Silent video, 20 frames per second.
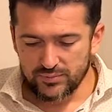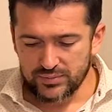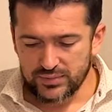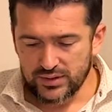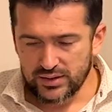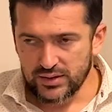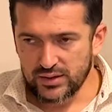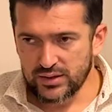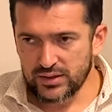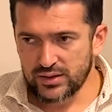
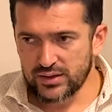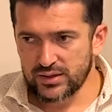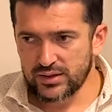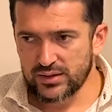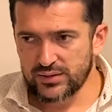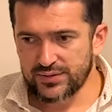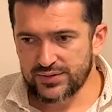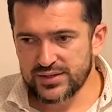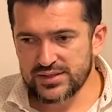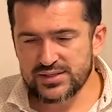
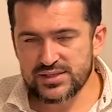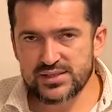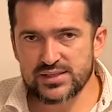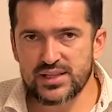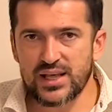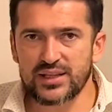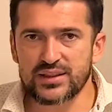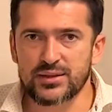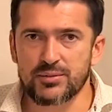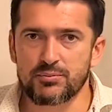this is
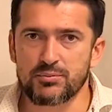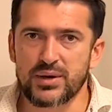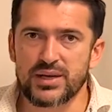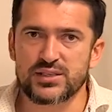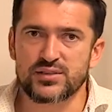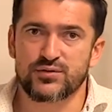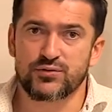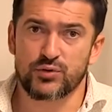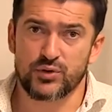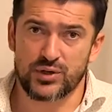not the
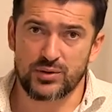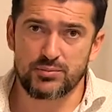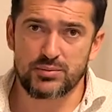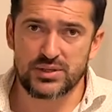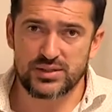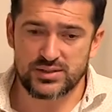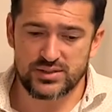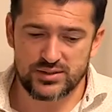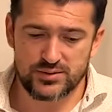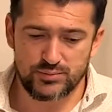best for a
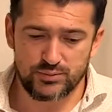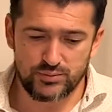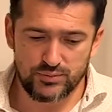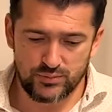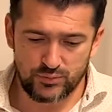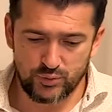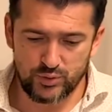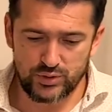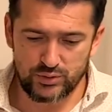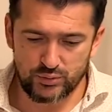business.
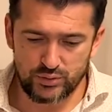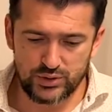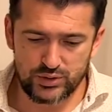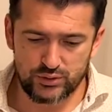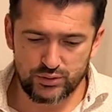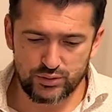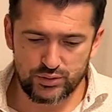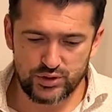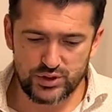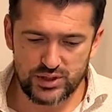We
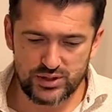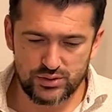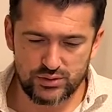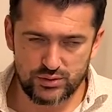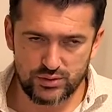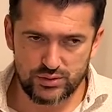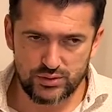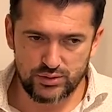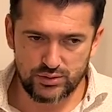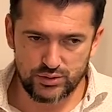just
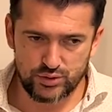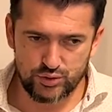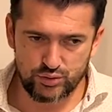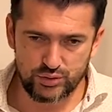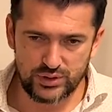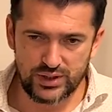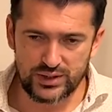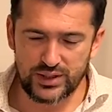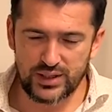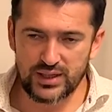should
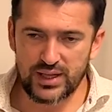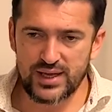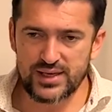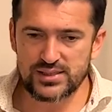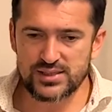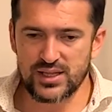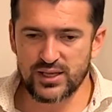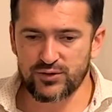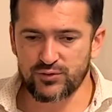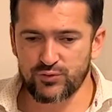analyze
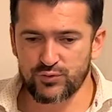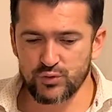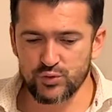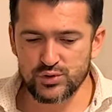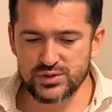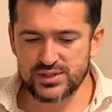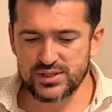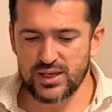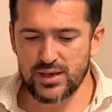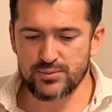like few
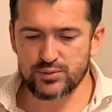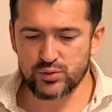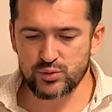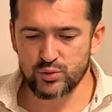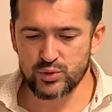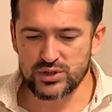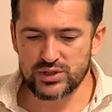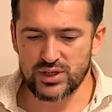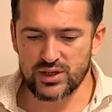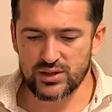steps
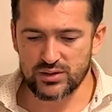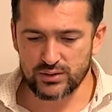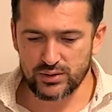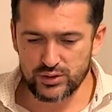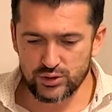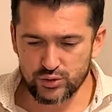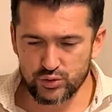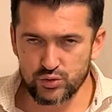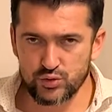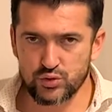which are
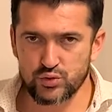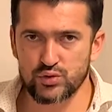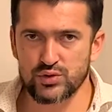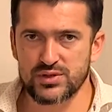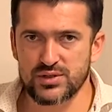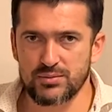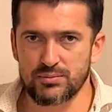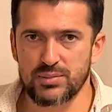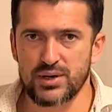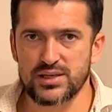to choose
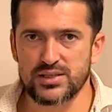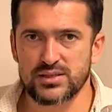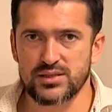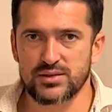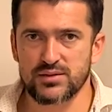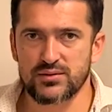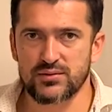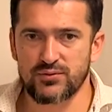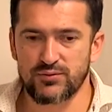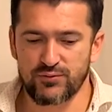the best
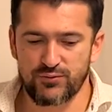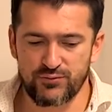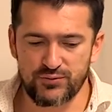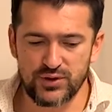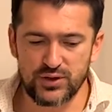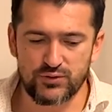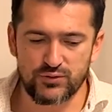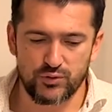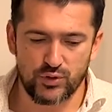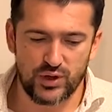
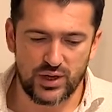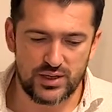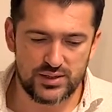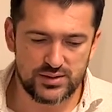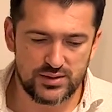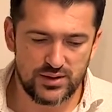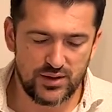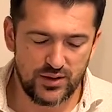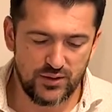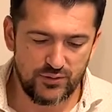thing for us.
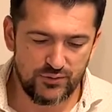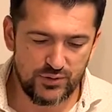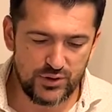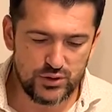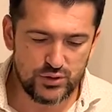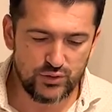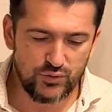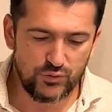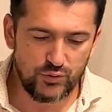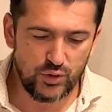First
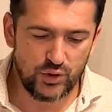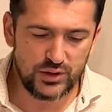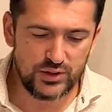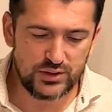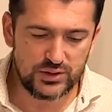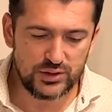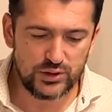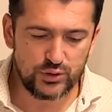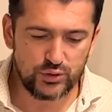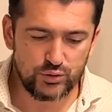of all, it
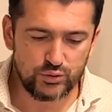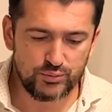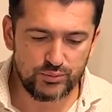needs to